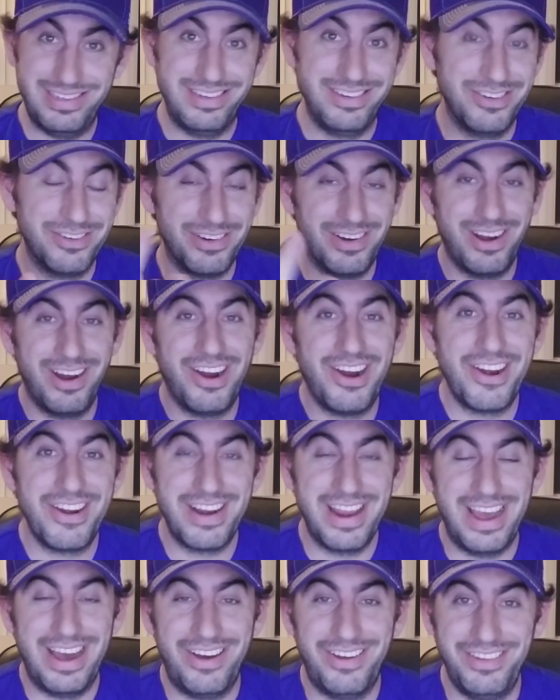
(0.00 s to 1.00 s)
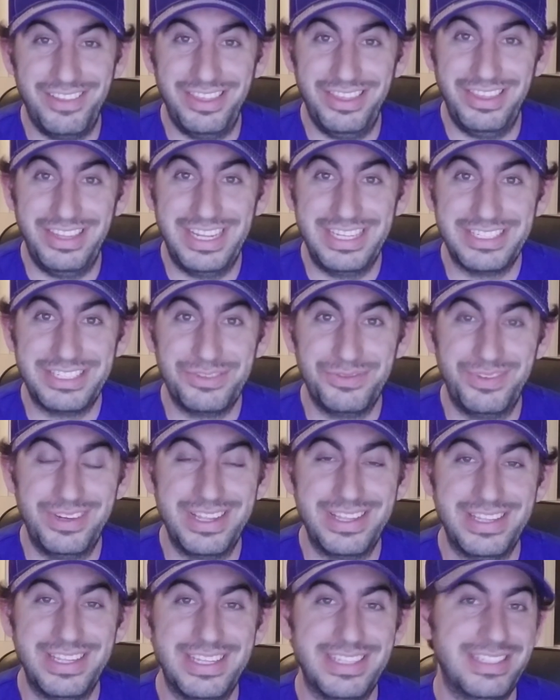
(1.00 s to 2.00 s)
your heart out. Let's
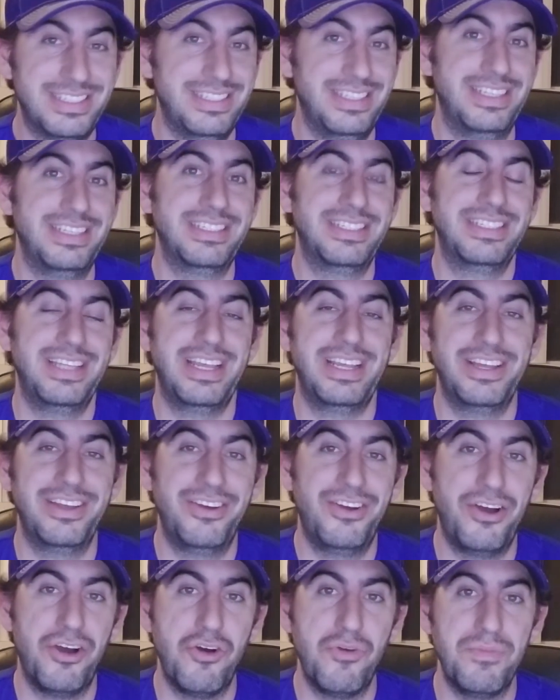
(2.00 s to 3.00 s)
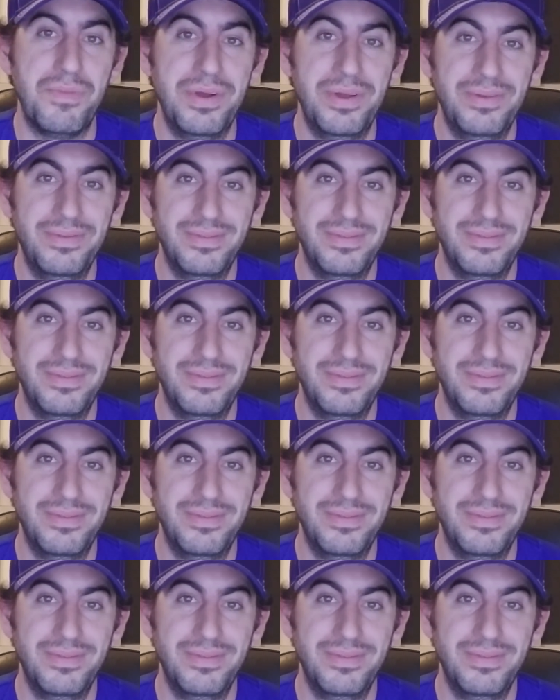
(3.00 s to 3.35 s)
win this. Let's take it home.